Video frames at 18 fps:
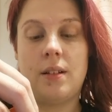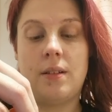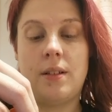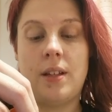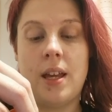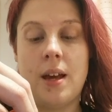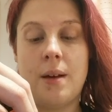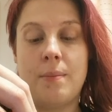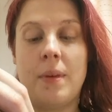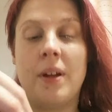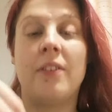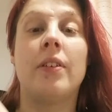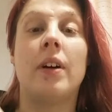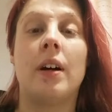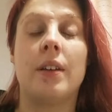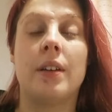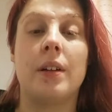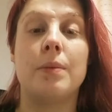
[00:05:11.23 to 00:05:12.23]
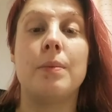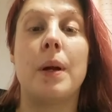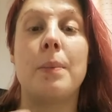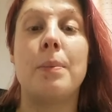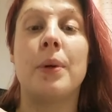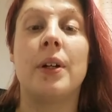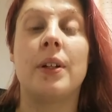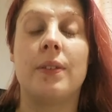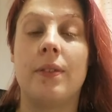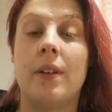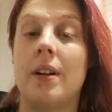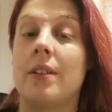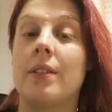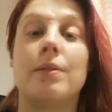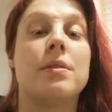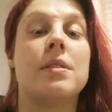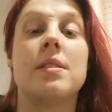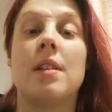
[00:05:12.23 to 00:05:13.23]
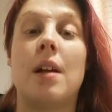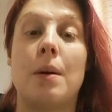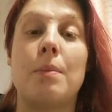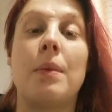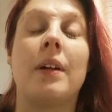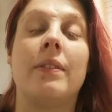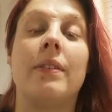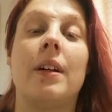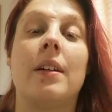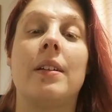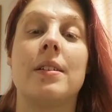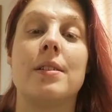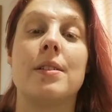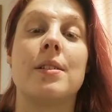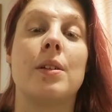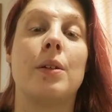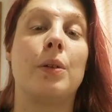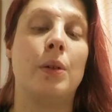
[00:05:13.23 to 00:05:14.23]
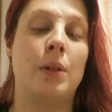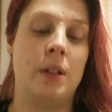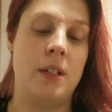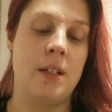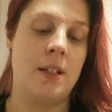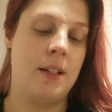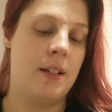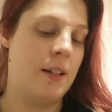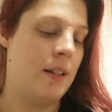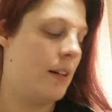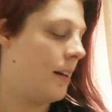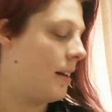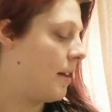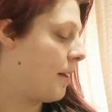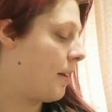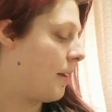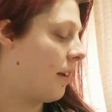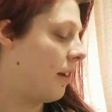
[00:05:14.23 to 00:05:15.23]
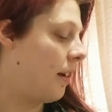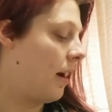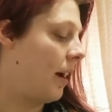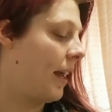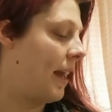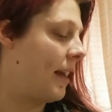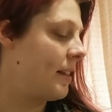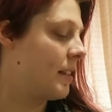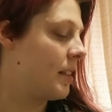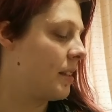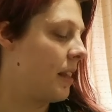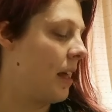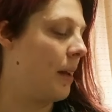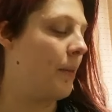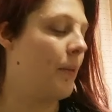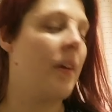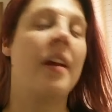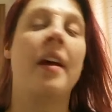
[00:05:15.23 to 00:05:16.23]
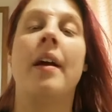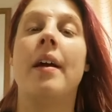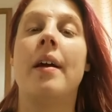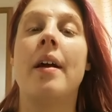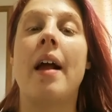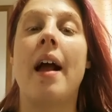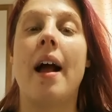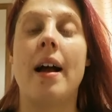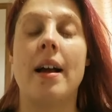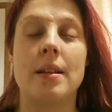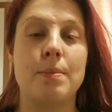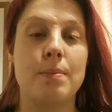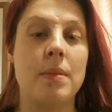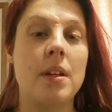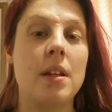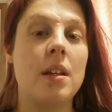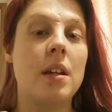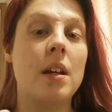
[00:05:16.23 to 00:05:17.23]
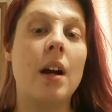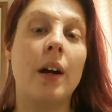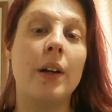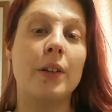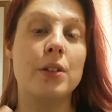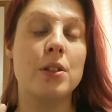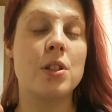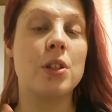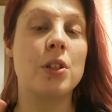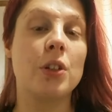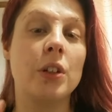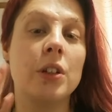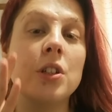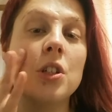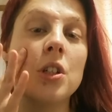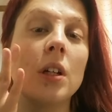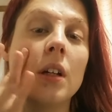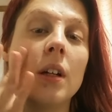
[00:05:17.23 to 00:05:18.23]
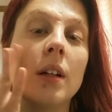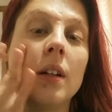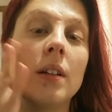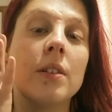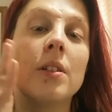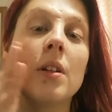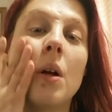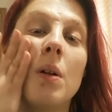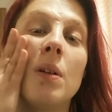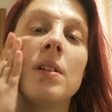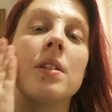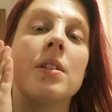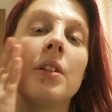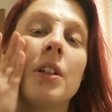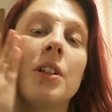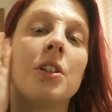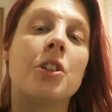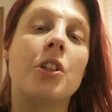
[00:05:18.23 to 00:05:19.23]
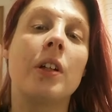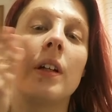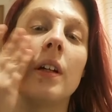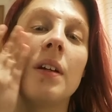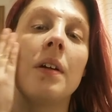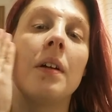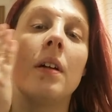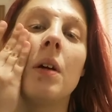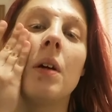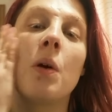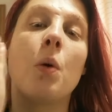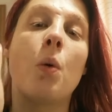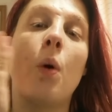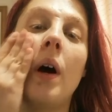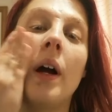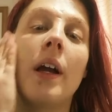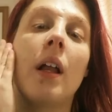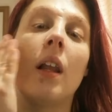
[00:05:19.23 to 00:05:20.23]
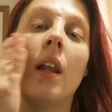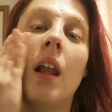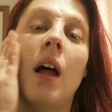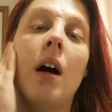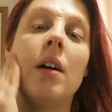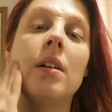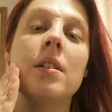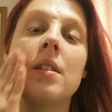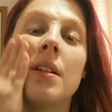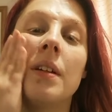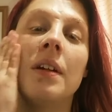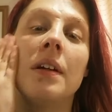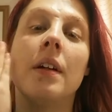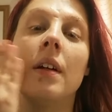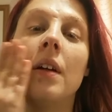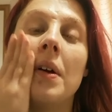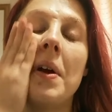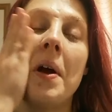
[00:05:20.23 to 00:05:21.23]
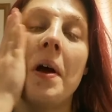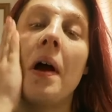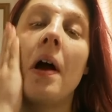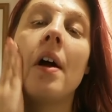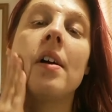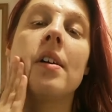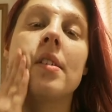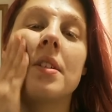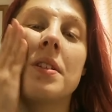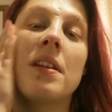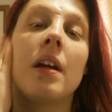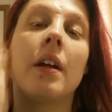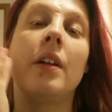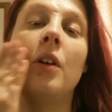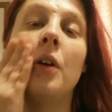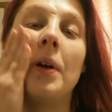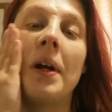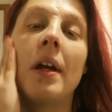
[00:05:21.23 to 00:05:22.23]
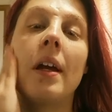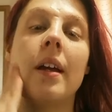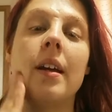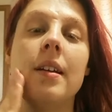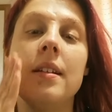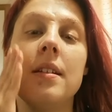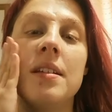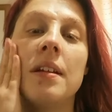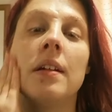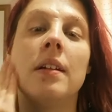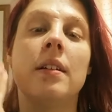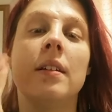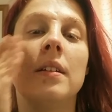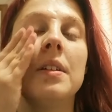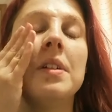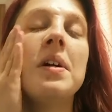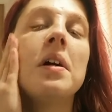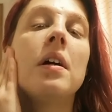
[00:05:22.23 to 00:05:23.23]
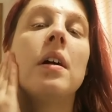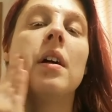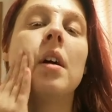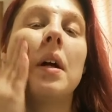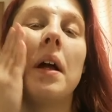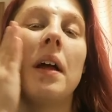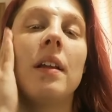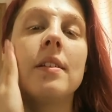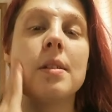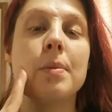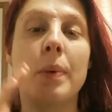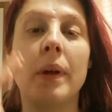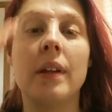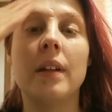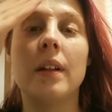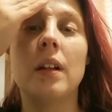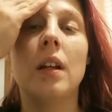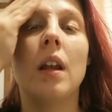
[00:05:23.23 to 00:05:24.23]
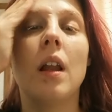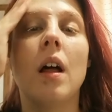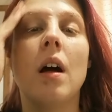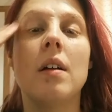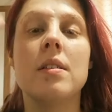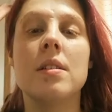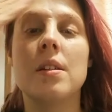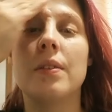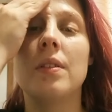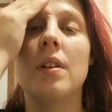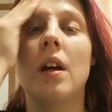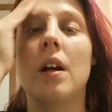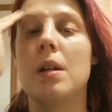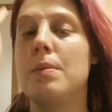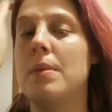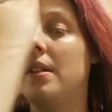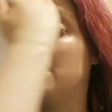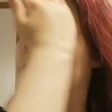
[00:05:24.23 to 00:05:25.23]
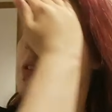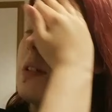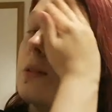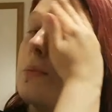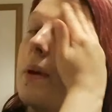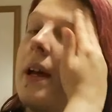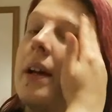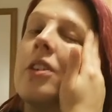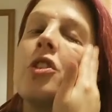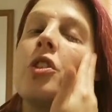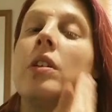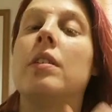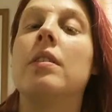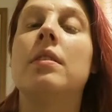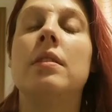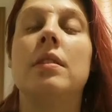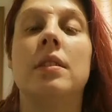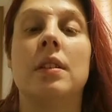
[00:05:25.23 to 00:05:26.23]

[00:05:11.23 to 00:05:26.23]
yeah, my birth father was not my father. So I guess that had me kind of soul searching quite a lot as a young kid, and spending lots of time in introspection.